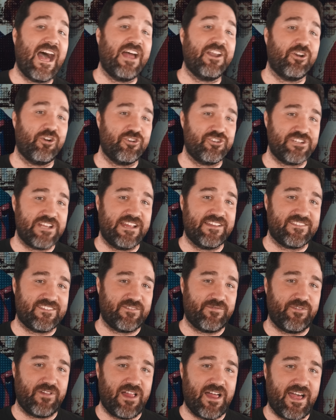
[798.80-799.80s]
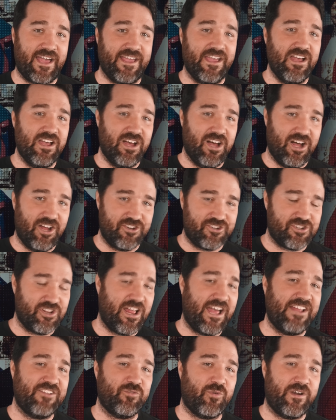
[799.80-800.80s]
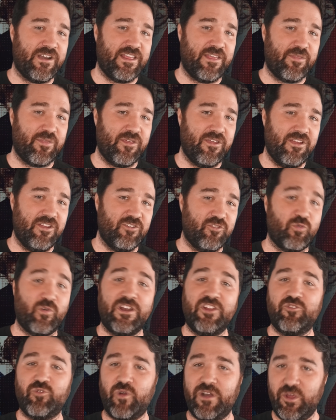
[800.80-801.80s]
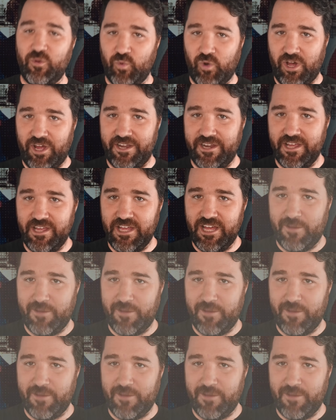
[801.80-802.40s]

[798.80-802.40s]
got her chance to fly on July twentieth, twenty twenty-one,